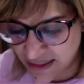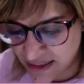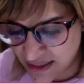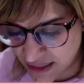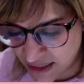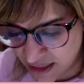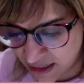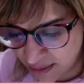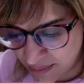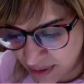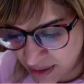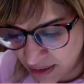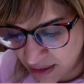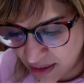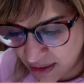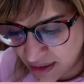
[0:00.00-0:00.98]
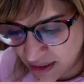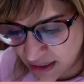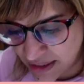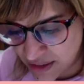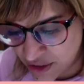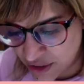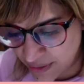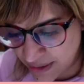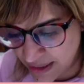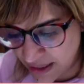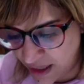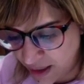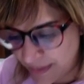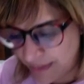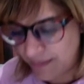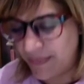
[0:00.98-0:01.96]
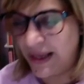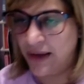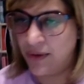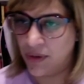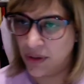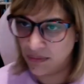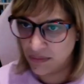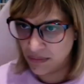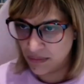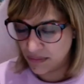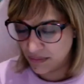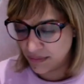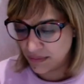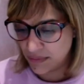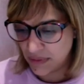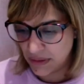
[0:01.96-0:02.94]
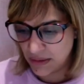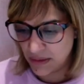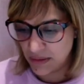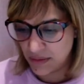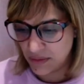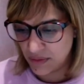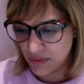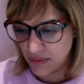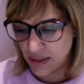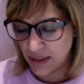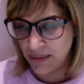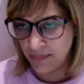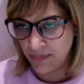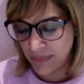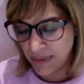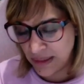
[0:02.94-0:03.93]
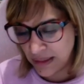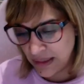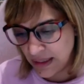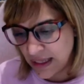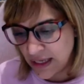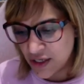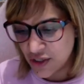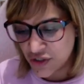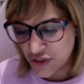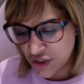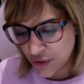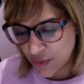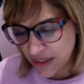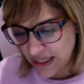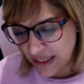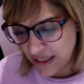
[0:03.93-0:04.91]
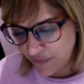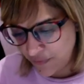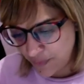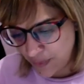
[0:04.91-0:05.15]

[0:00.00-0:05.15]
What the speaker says: term is going up in power. Okay? So if we